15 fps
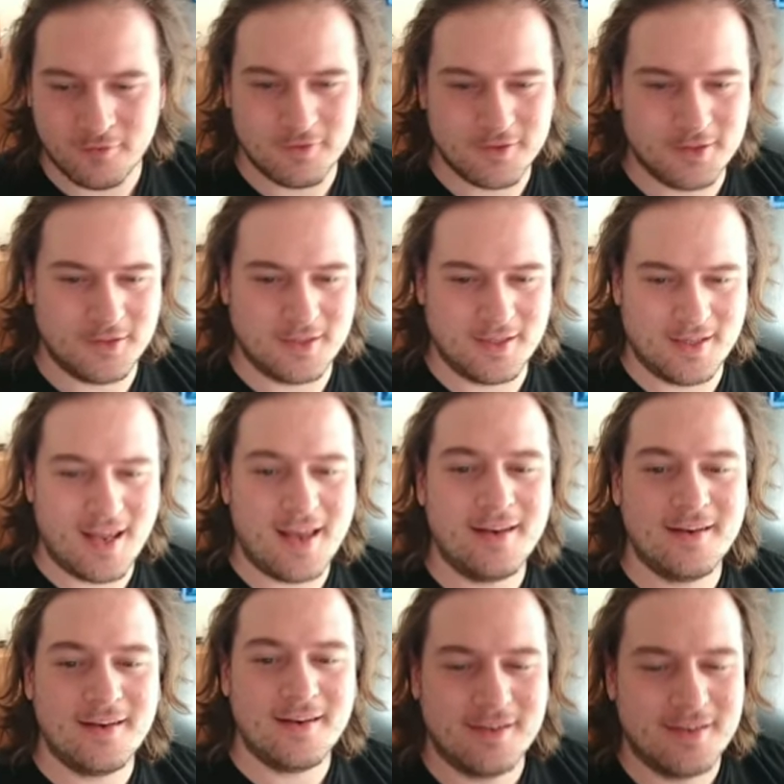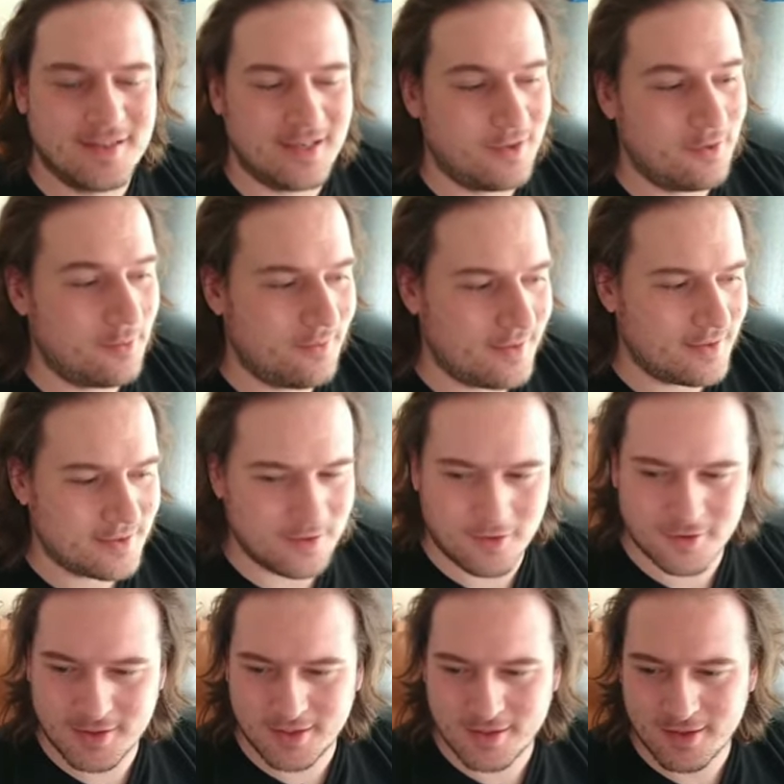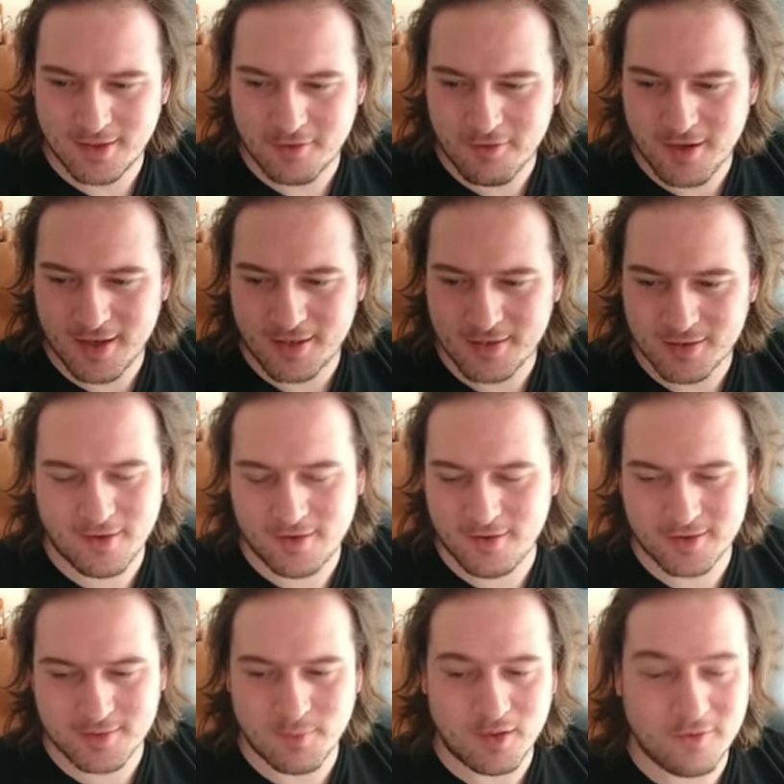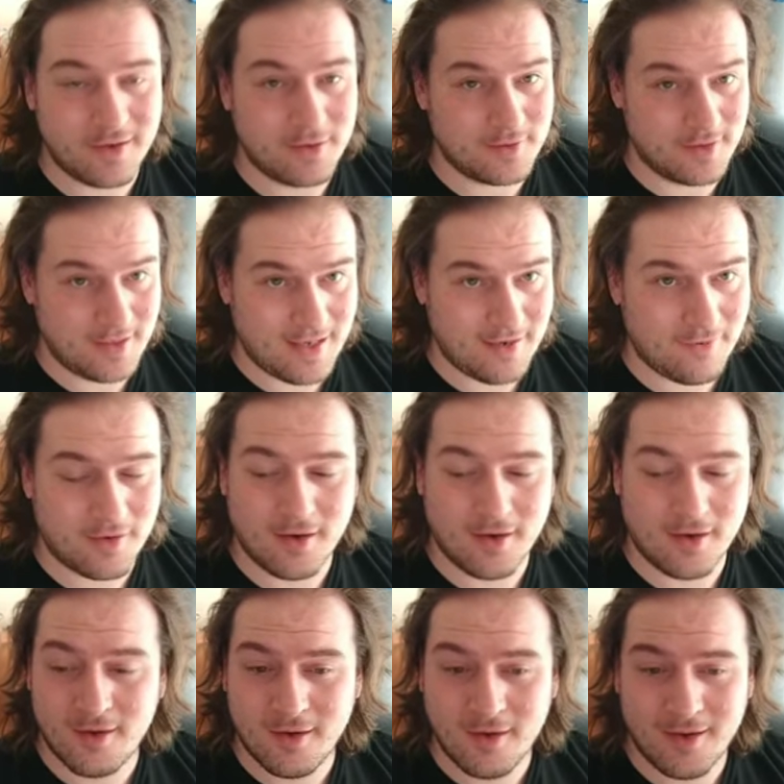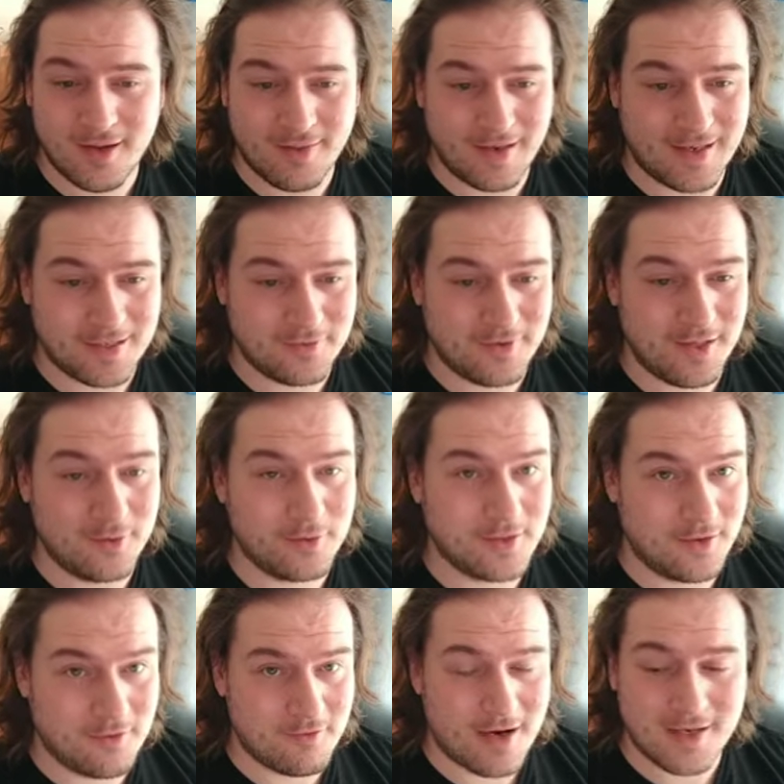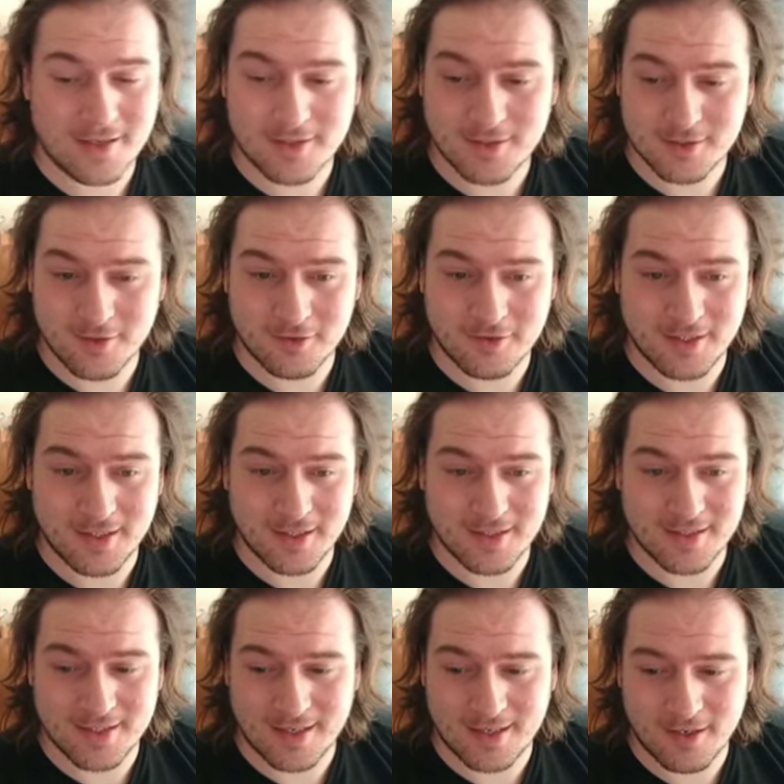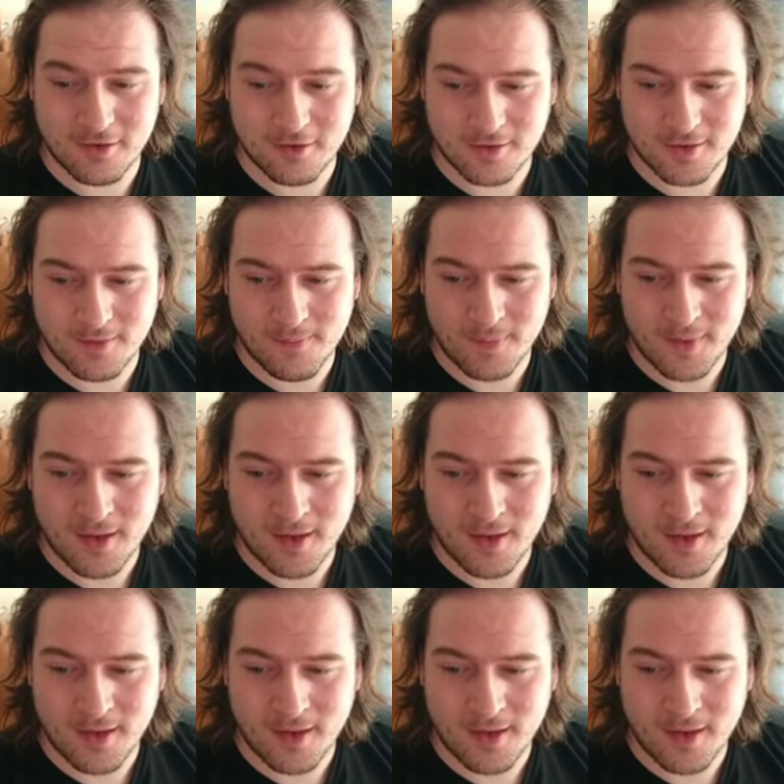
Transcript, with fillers: result at the end is that you end up with this sorted array. So the small values on the left and the large values on the right, sorted in ascending order.